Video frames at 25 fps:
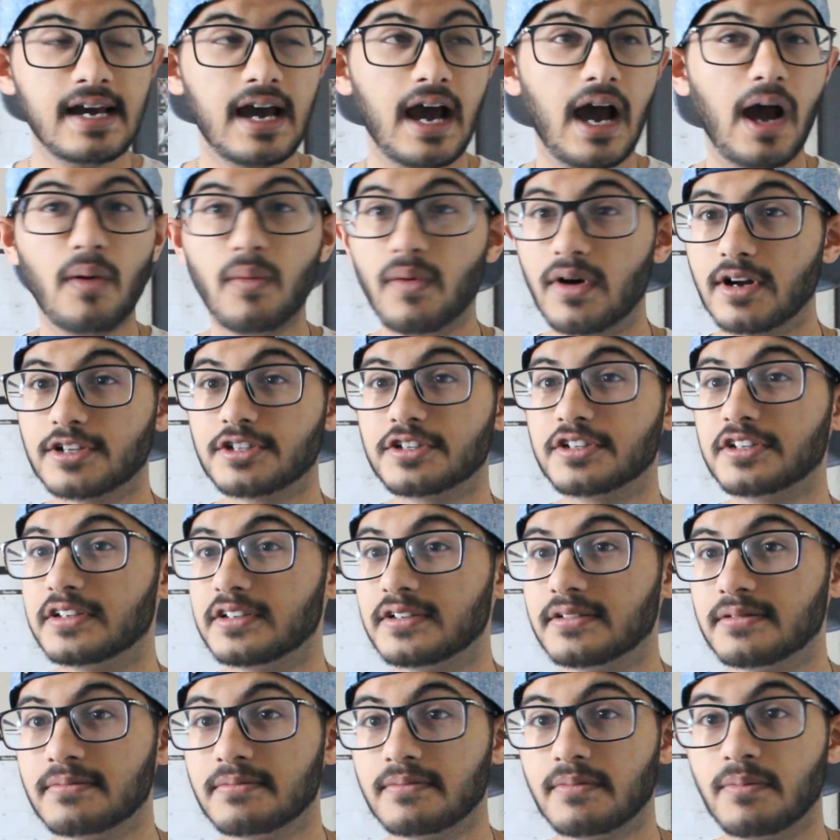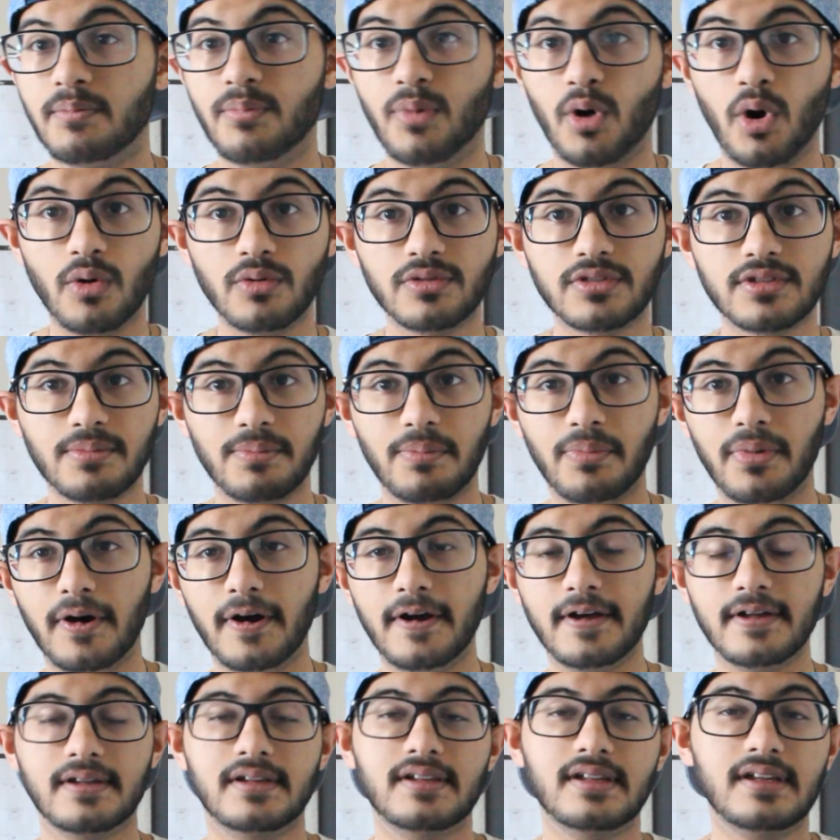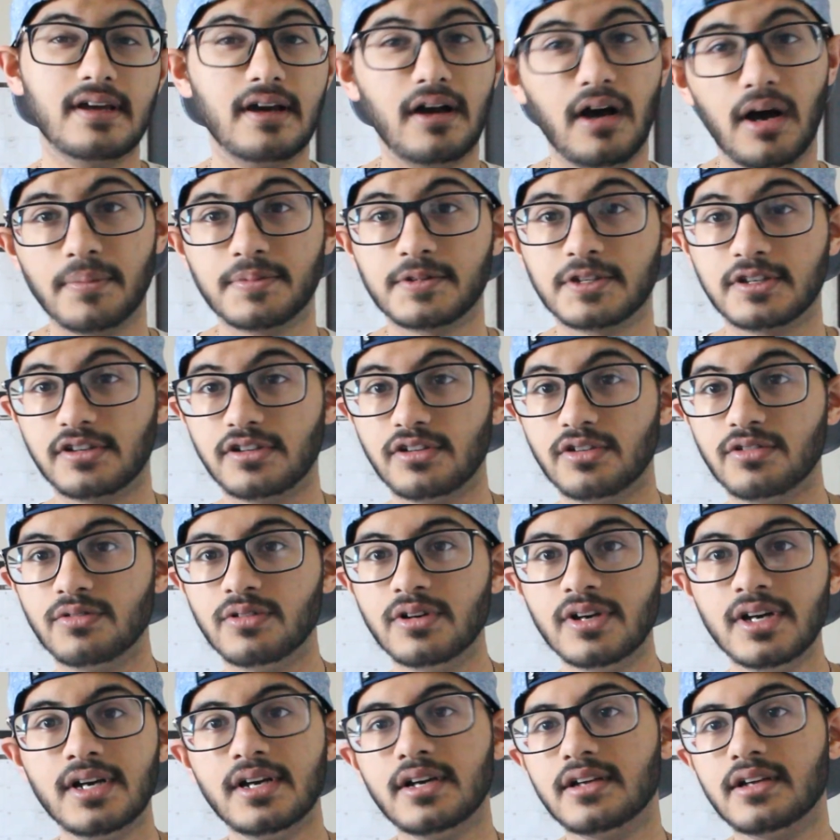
I watch it both, but up to you.